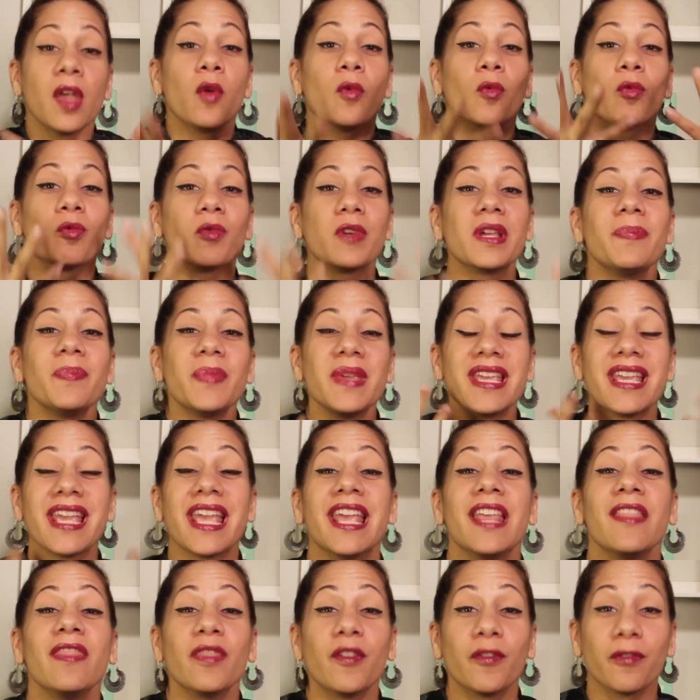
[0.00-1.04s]
reaping
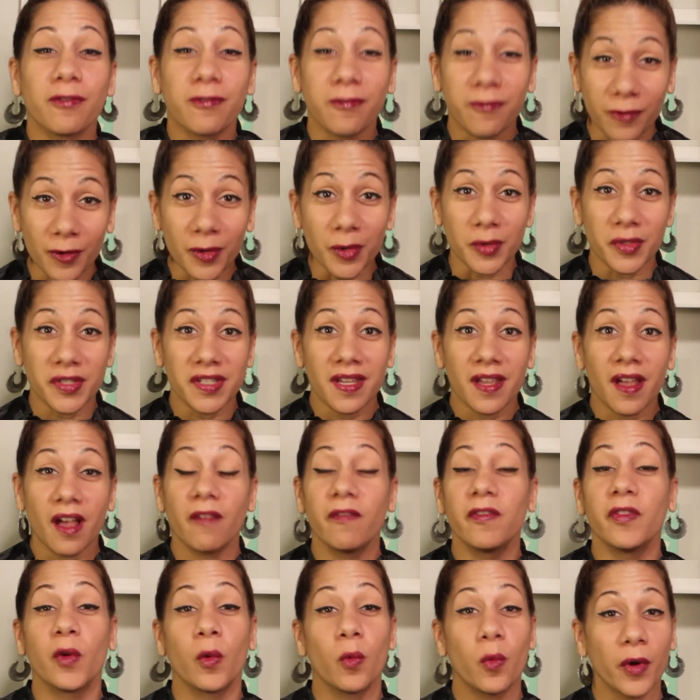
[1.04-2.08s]
in the fruit
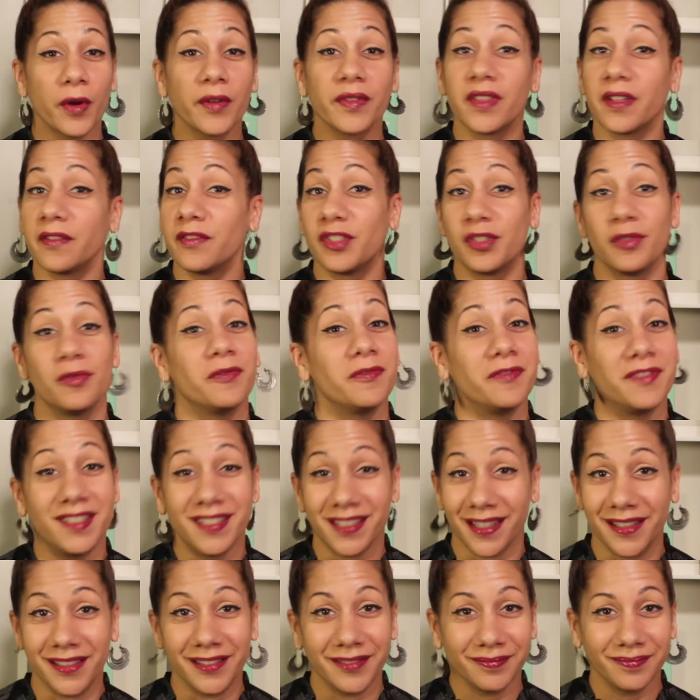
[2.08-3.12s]
of the work that you've
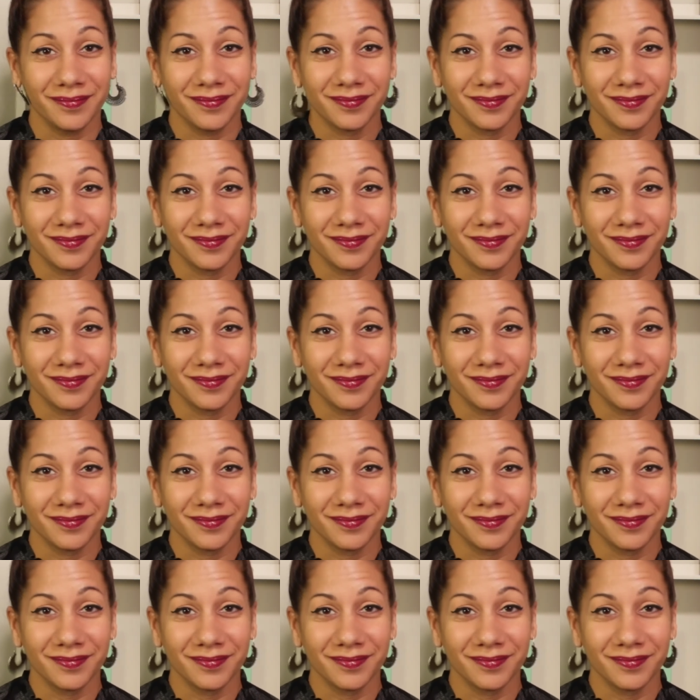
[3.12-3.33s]
done.